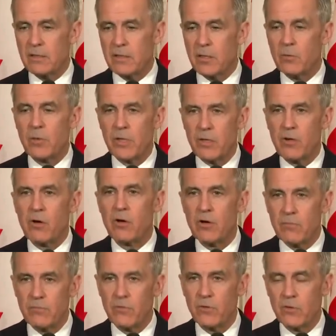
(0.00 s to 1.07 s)
outright
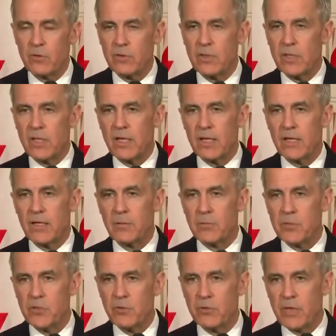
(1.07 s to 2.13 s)
harmful
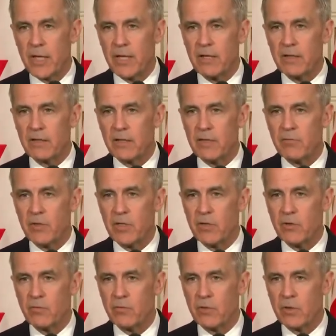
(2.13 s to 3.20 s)
to Canada, given the
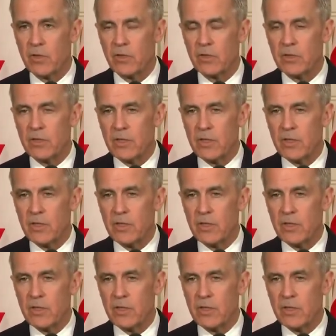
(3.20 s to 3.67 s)
overall